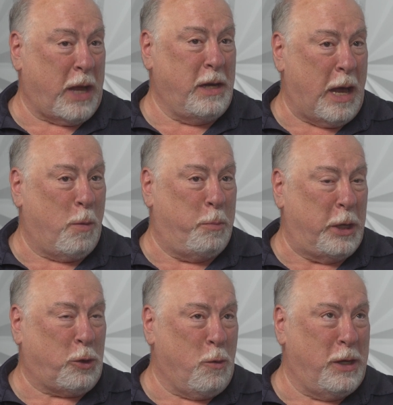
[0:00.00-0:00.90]
right now,
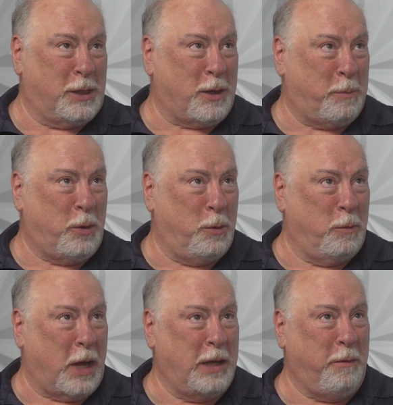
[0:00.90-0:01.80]
Bitcoin is up to
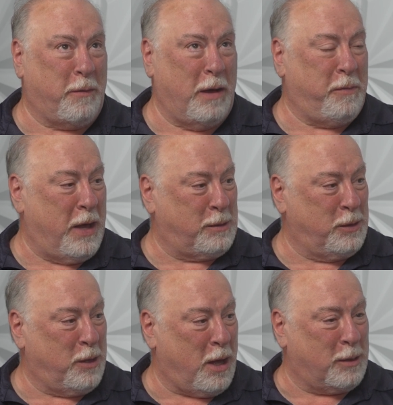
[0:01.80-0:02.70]

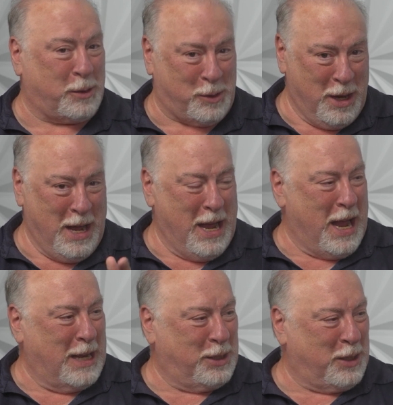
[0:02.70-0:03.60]
$95,000.
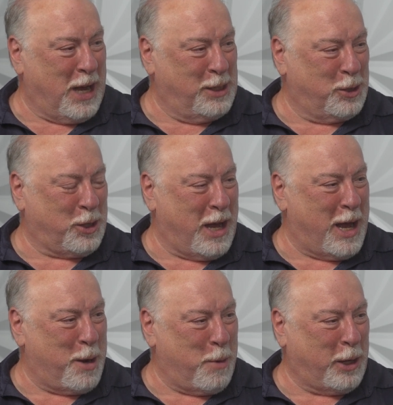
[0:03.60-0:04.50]
As I just got
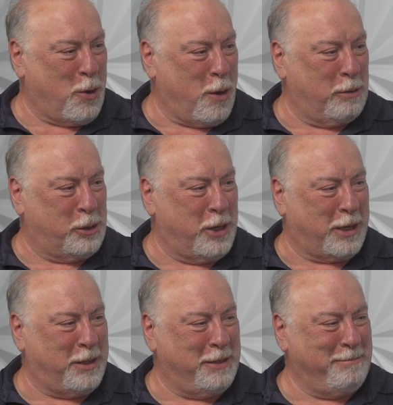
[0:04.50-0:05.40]
out of my car and
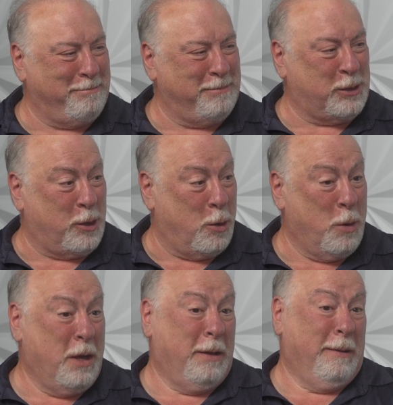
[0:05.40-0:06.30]
checked it. So,
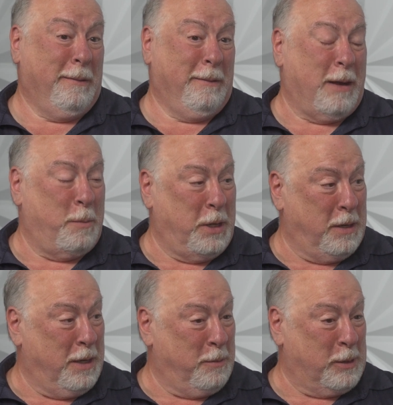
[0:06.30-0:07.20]
I
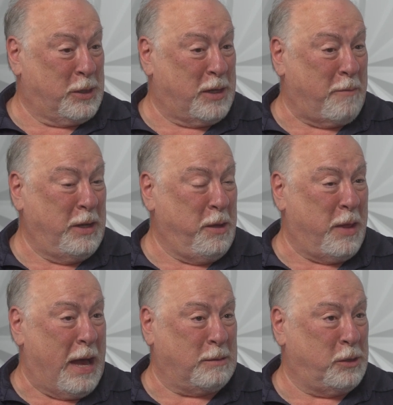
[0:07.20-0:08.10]
mean, it was
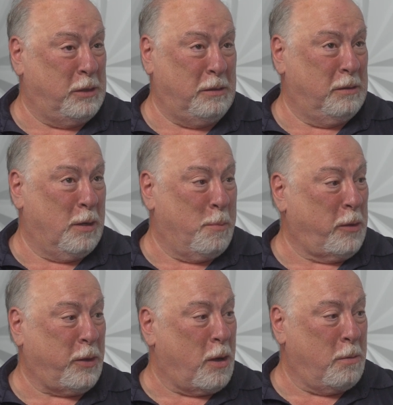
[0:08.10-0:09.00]
70,000 a
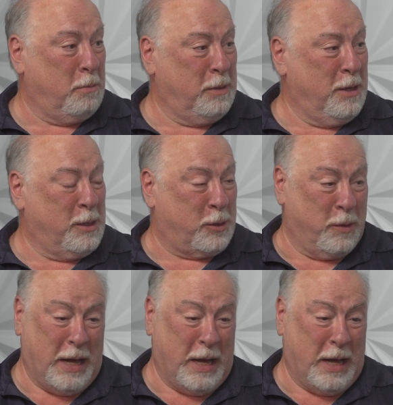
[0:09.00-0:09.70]
month ago. So